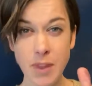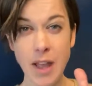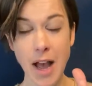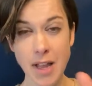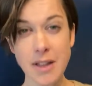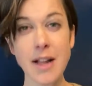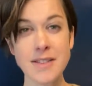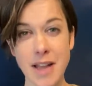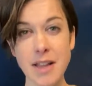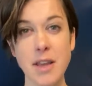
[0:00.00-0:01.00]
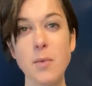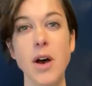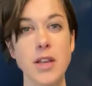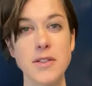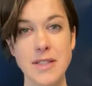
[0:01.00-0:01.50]
I'll tell you what I
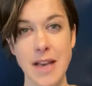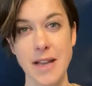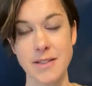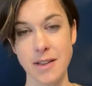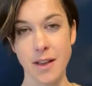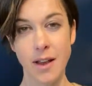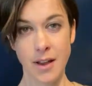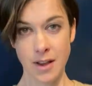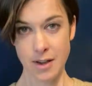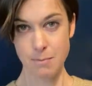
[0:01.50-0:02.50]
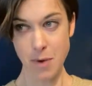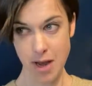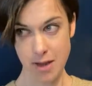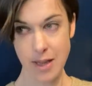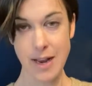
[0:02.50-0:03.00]
used to ask
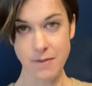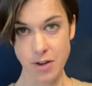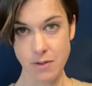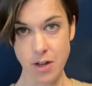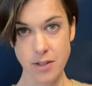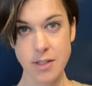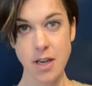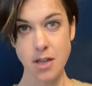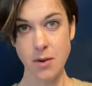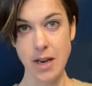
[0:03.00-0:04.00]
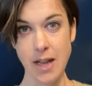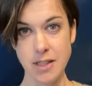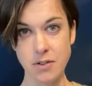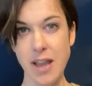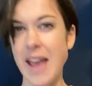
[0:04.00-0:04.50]
my 11-year-olds and you can
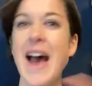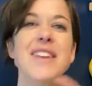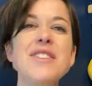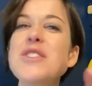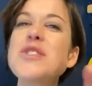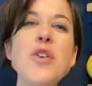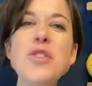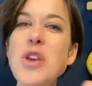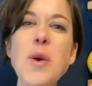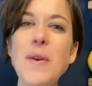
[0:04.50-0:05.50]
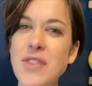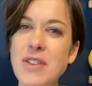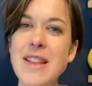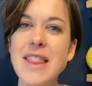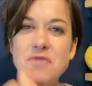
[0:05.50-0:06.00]
answer, okay? Adults, not you if
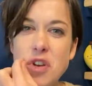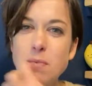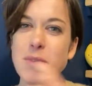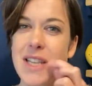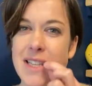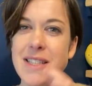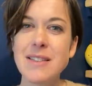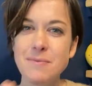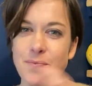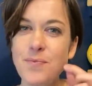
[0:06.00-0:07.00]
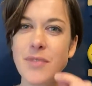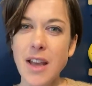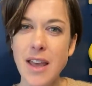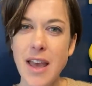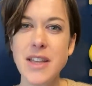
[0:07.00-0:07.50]
you're in the room, just,
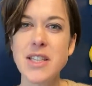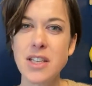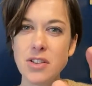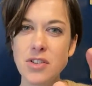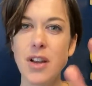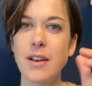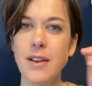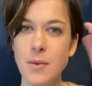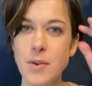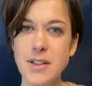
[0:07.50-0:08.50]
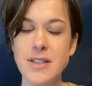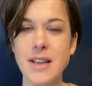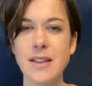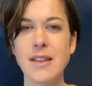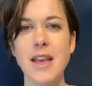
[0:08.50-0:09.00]
okay, children, I want you to
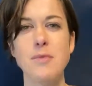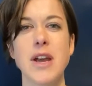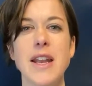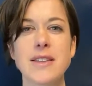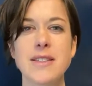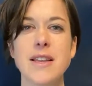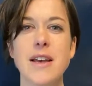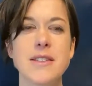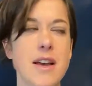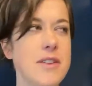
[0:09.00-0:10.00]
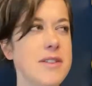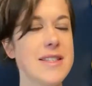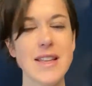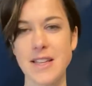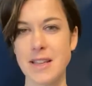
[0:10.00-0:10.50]
get your brain exercise. I used to
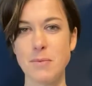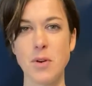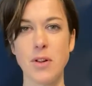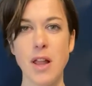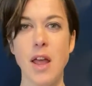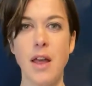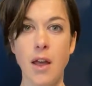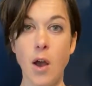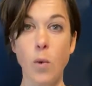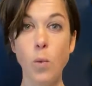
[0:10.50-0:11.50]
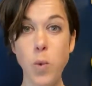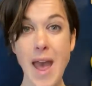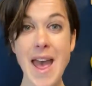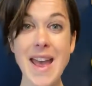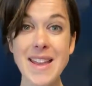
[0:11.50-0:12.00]
say to them all,
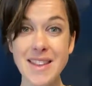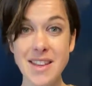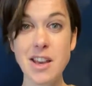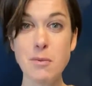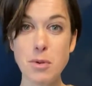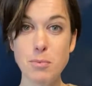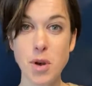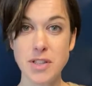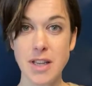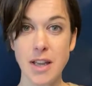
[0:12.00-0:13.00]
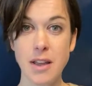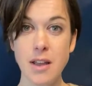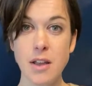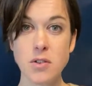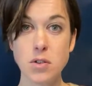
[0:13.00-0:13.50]
where in the human body
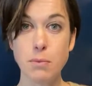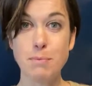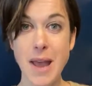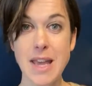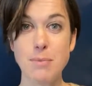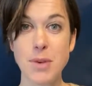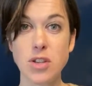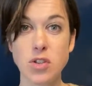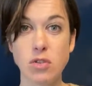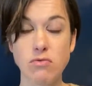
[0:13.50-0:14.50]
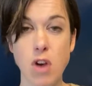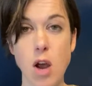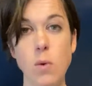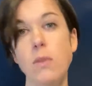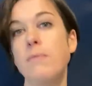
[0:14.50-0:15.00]
do babies
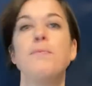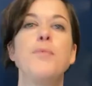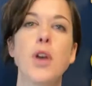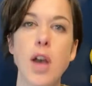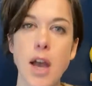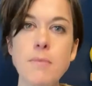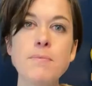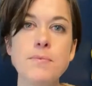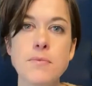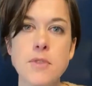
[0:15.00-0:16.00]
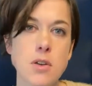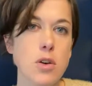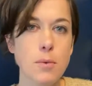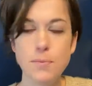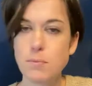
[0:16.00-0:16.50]
grow? Okay, so
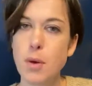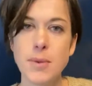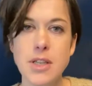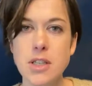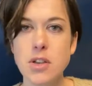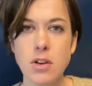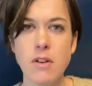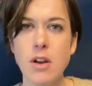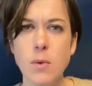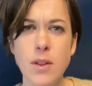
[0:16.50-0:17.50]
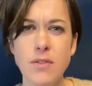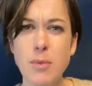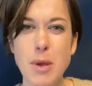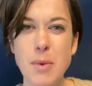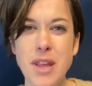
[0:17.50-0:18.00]
you're probably just on your own with a few
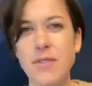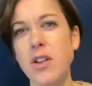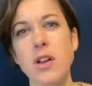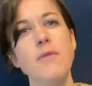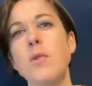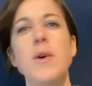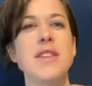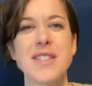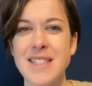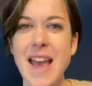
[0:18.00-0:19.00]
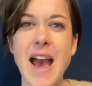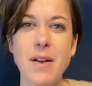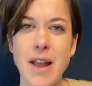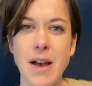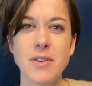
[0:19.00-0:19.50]
people that you feel comfortable with. Just say it out
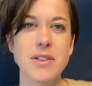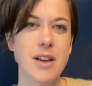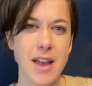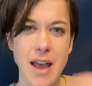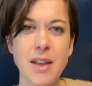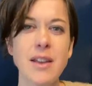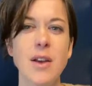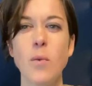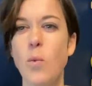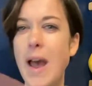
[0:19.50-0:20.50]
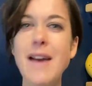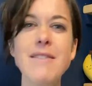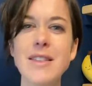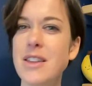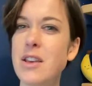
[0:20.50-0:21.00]
loud, okay? Where in
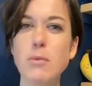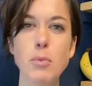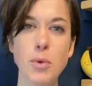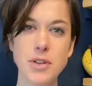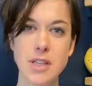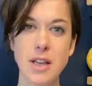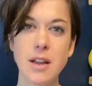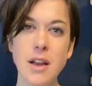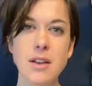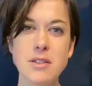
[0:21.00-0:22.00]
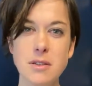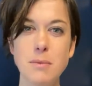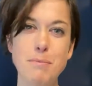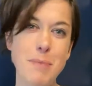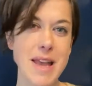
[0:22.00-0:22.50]
the human body do
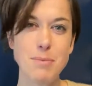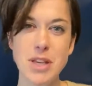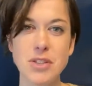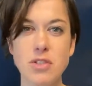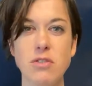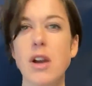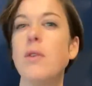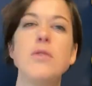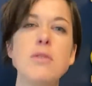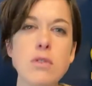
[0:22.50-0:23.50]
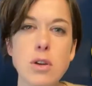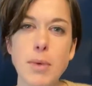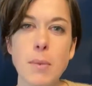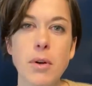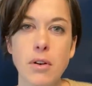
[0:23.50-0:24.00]
babies grow? Do new
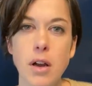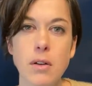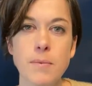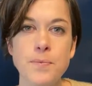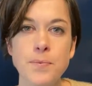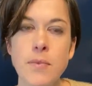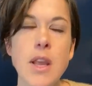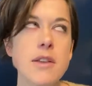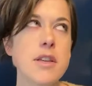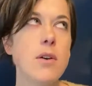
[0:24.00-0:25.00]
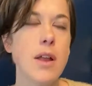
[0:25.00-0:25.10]
people grow? So